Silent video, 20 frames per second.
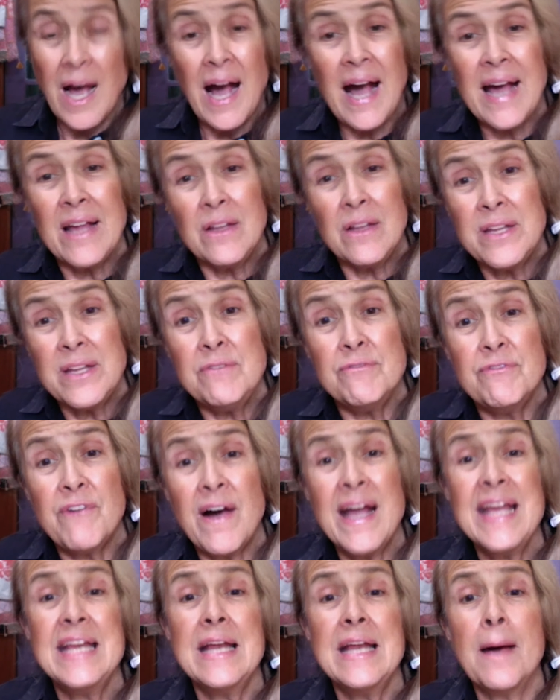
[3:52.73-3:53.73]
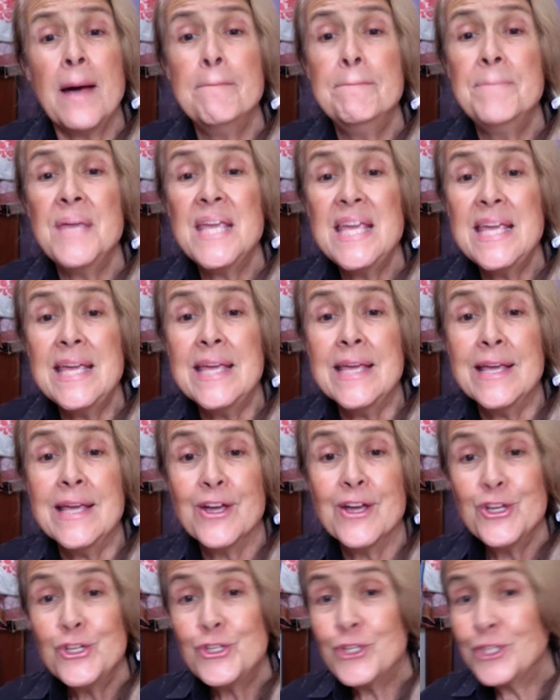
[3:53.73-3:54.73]
I'll invite a bee
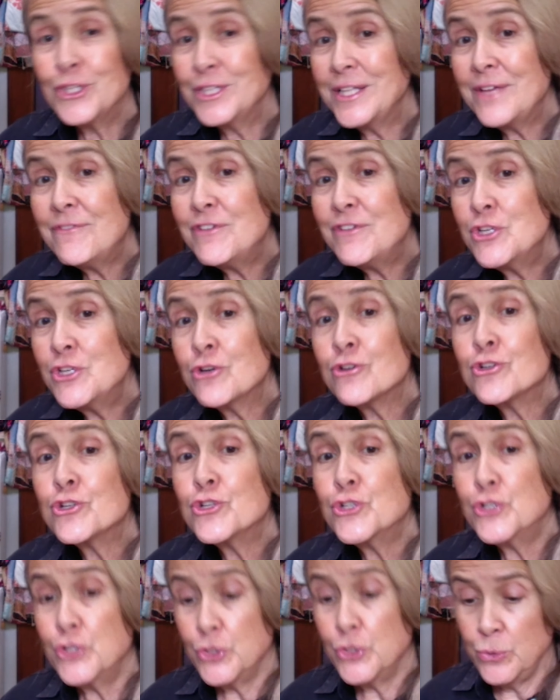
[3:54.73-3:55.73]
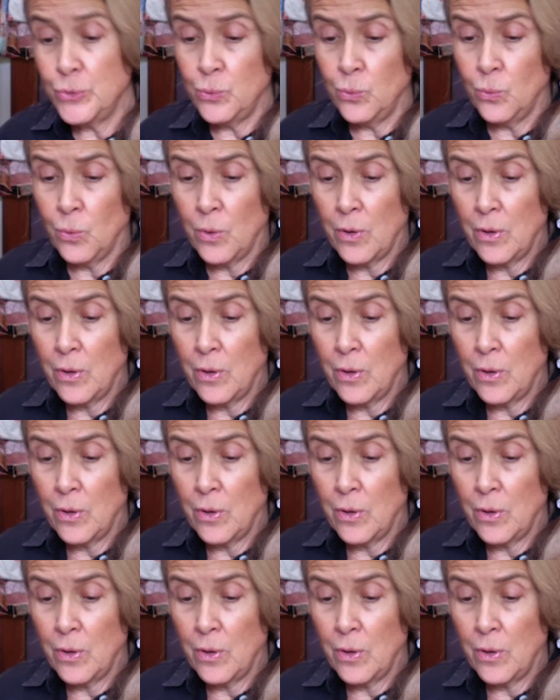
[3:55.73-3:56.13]
to live in your shoe.